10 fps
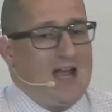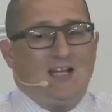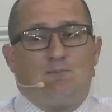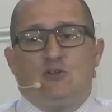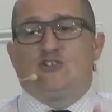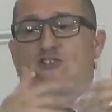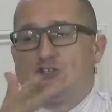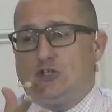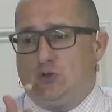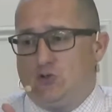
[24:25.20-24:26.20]
And he
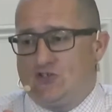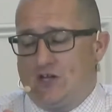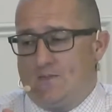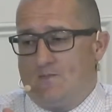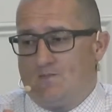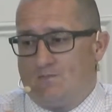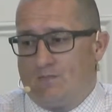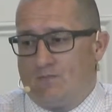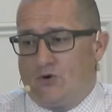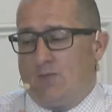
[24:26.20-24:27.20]
pursues them,
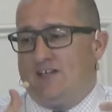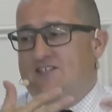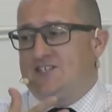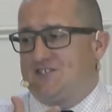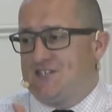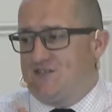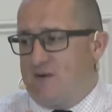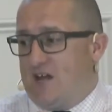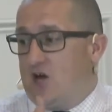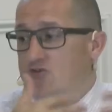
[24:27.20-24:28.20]
probably a distance of
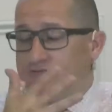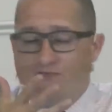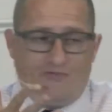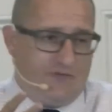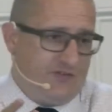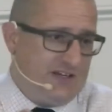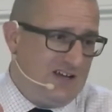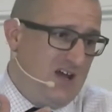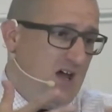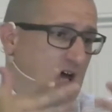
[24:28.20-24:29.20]
about 150,
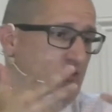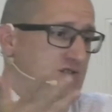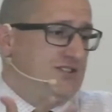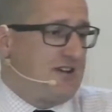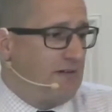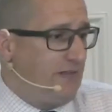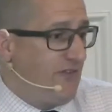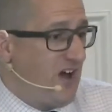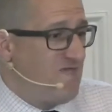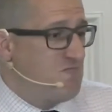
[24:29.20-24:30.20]

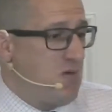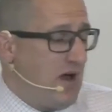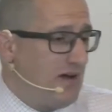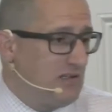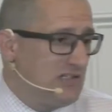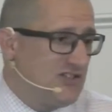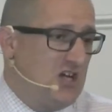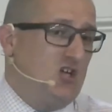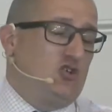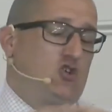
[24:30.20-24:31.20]
175 miles,
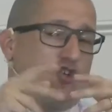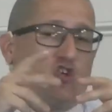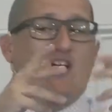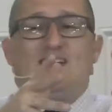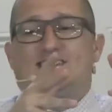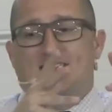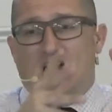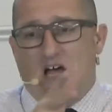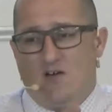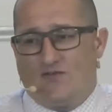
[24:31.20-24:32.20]
to chase
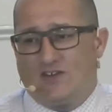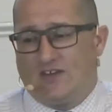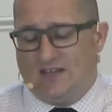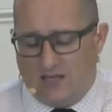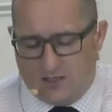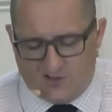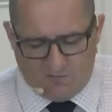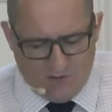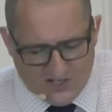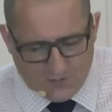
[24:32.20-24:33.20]
after the kings
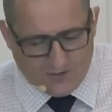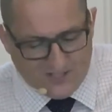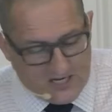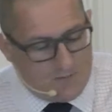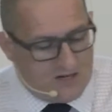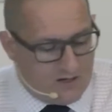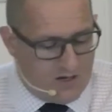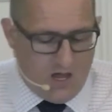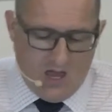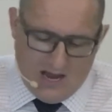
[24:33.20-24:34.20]
of
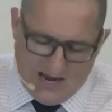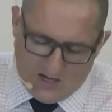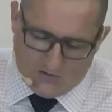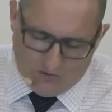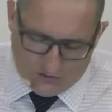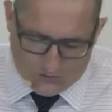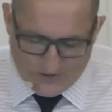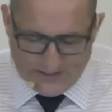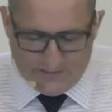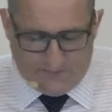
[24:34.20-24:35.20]
Mesopotamia and
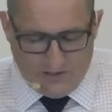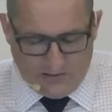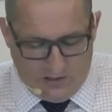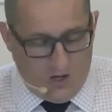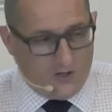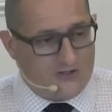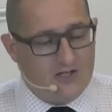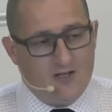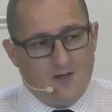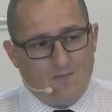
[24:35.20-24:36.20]
retrieve Lot.
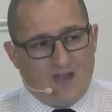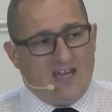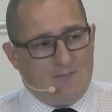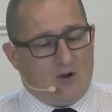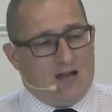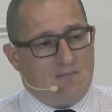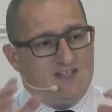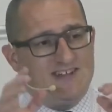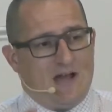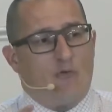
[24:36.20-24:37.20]
Abram
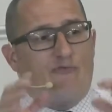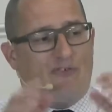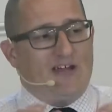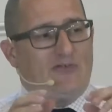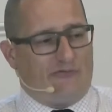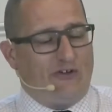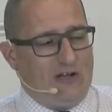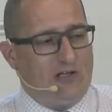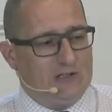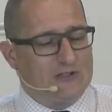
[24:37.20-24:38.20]
is now
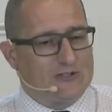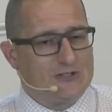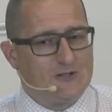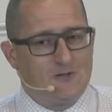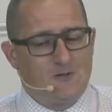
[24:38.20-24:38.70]
faith-filled.